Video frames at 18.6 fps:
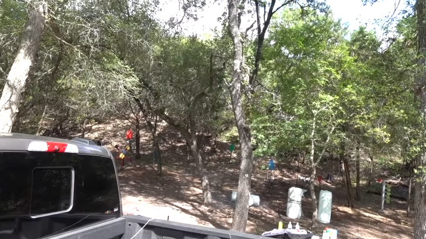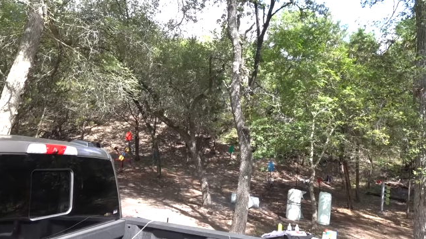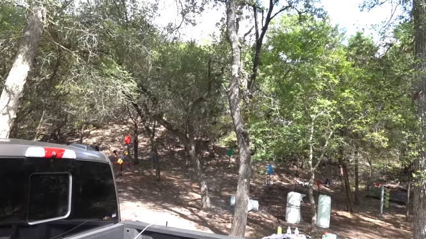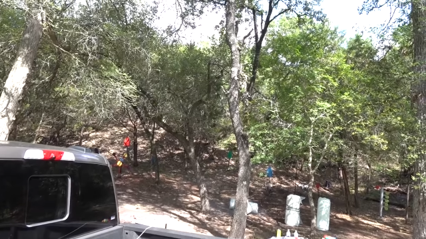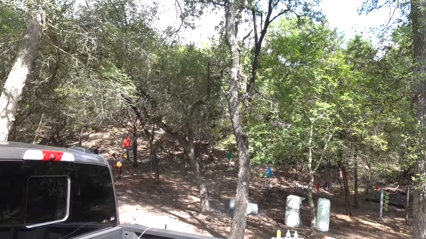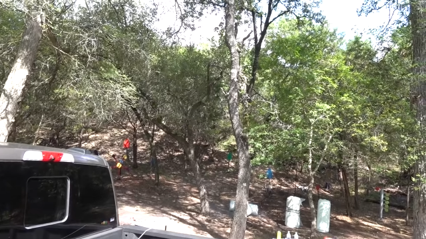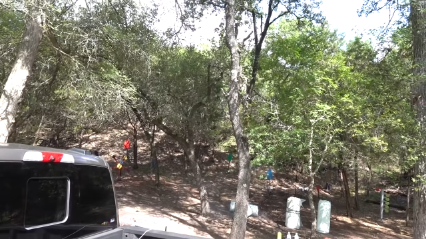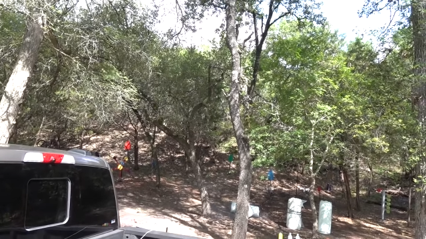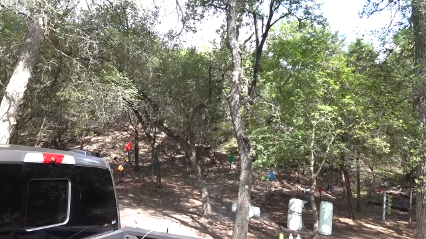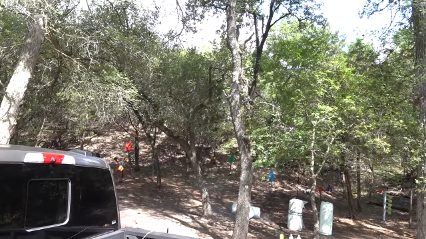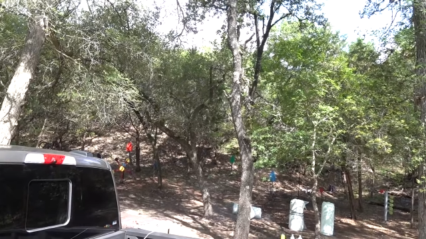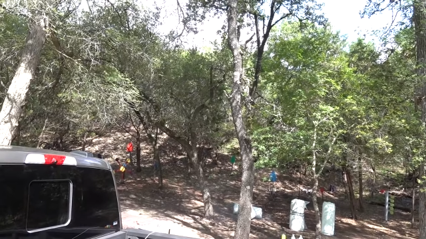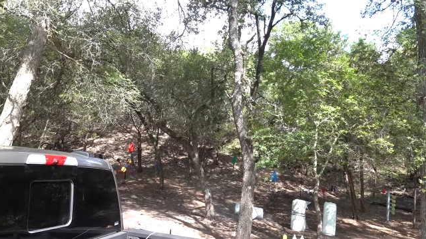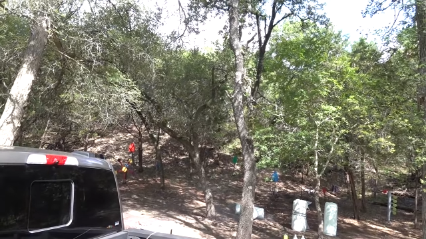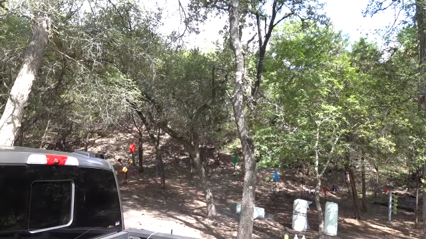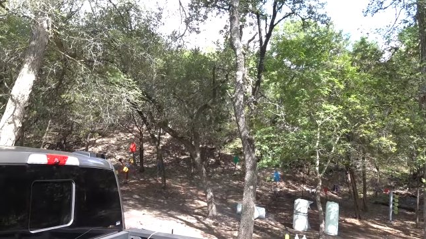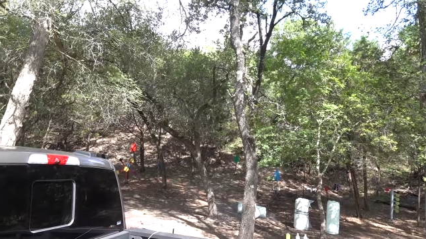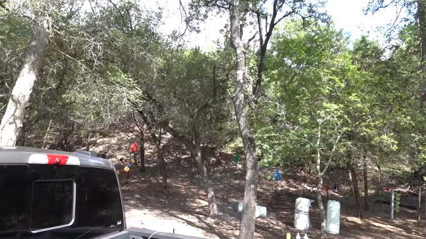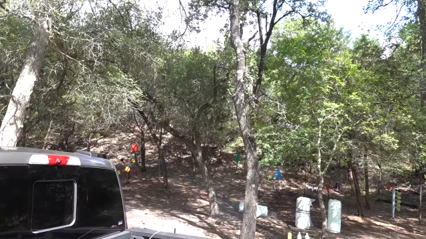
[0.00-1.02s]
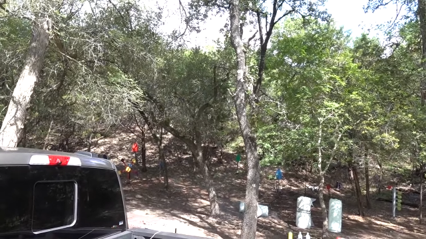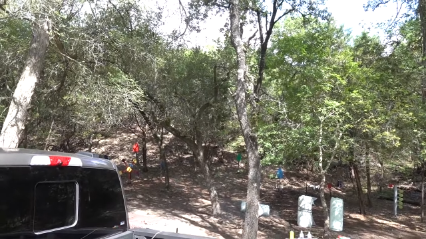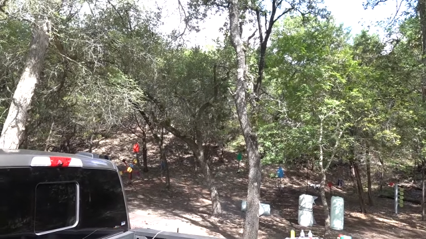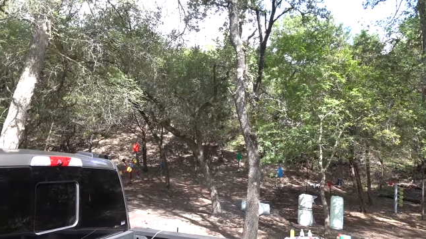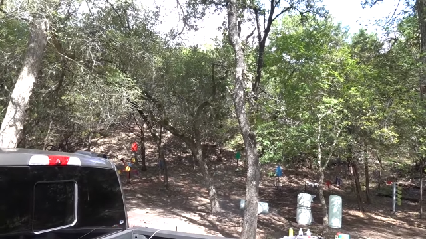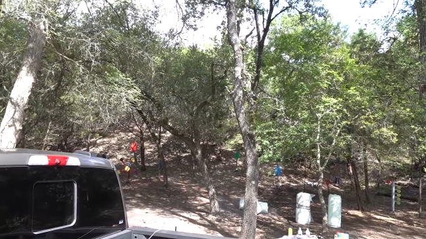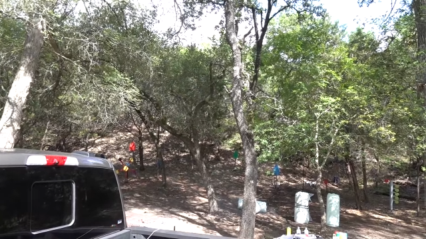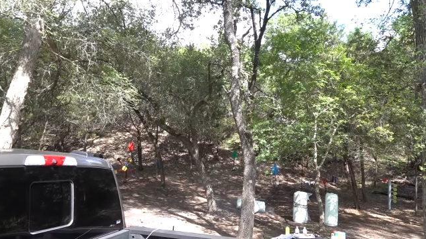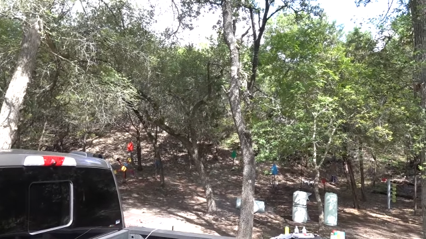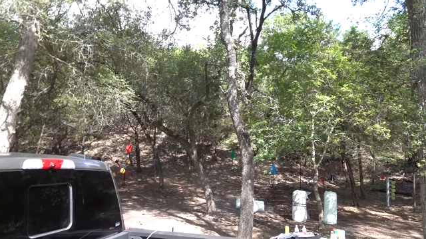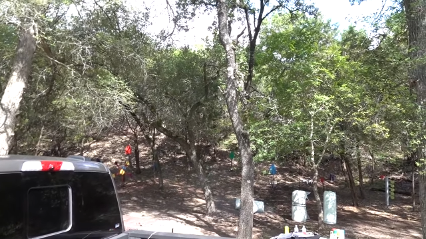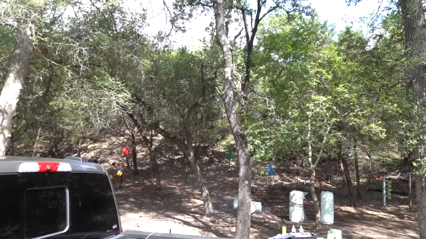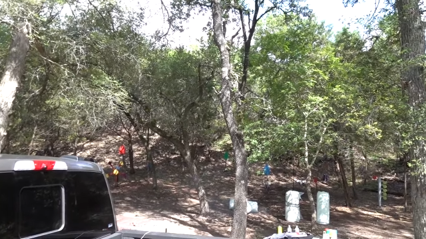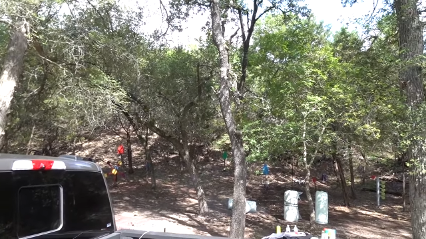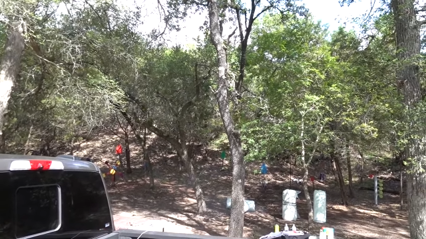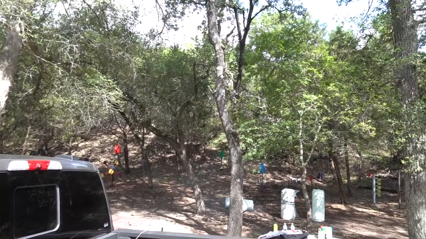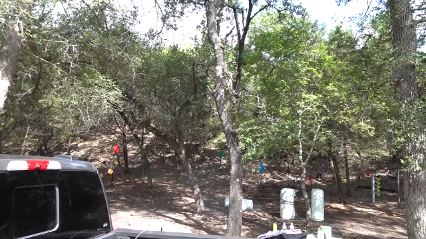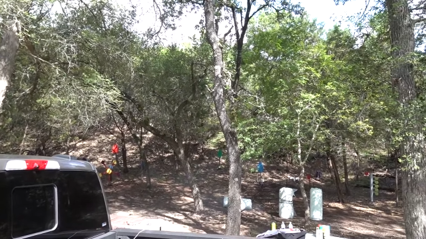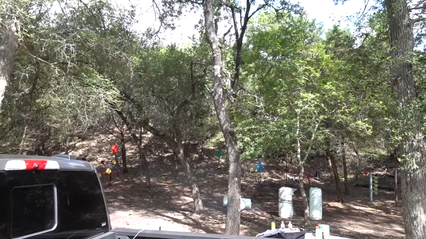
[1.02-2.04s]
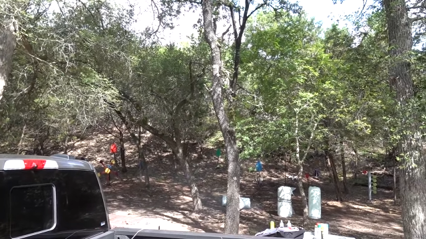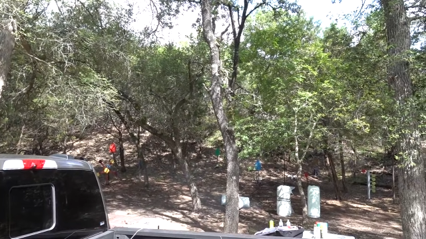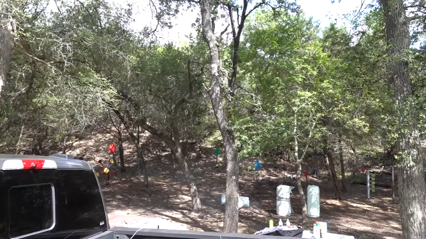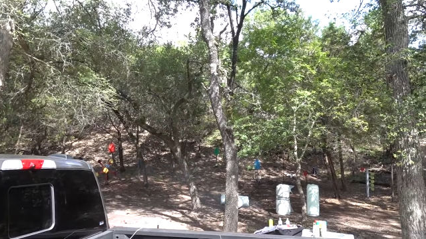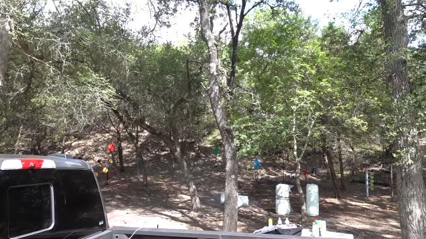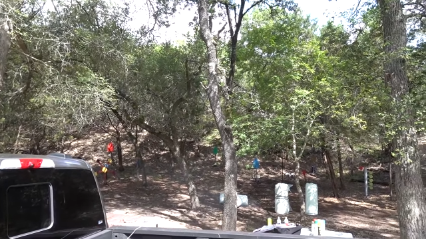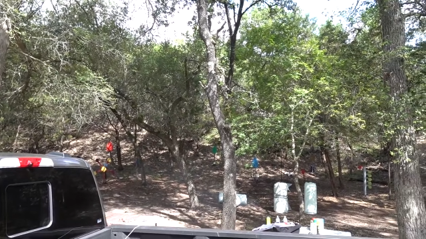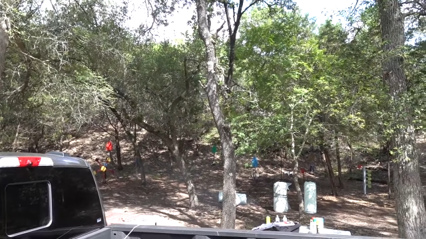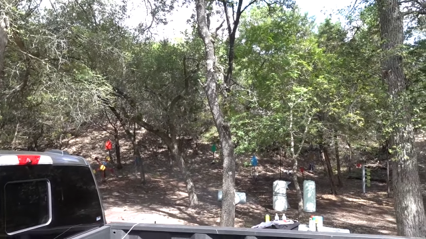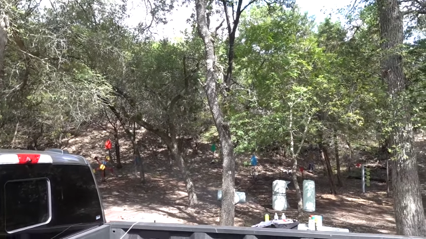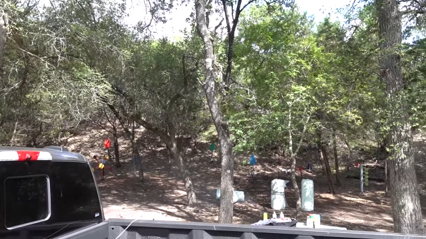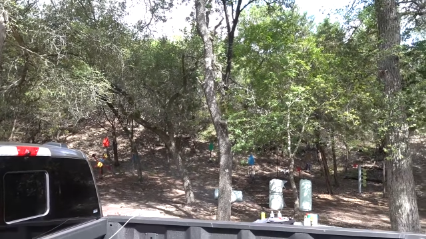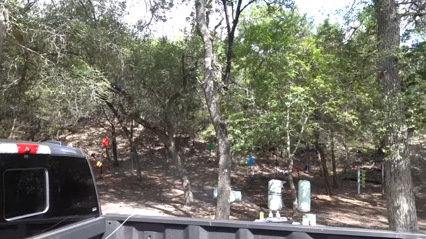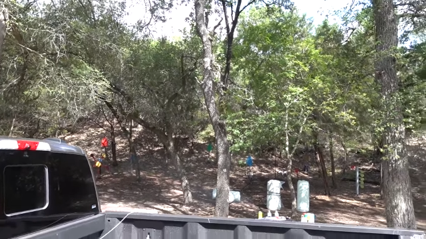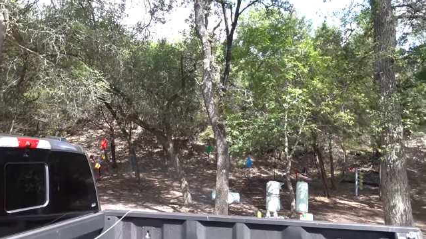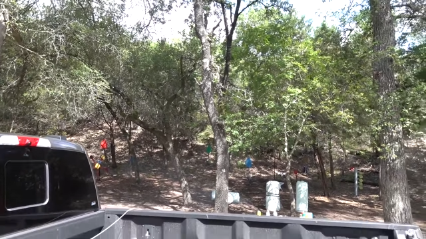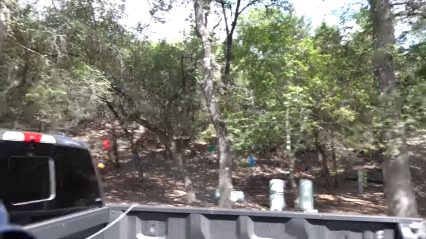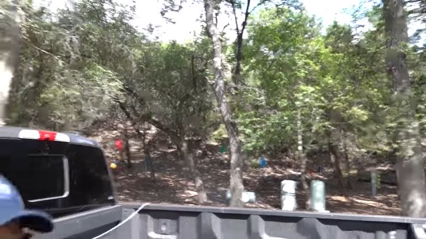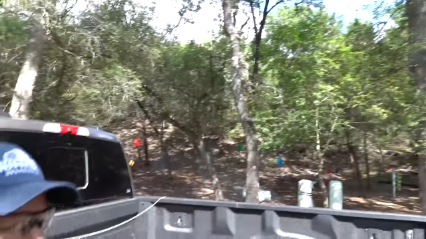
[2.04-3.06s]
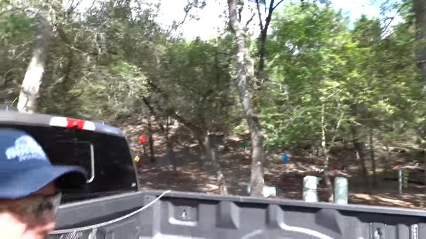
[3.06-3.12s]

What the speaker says: (no speaker visible)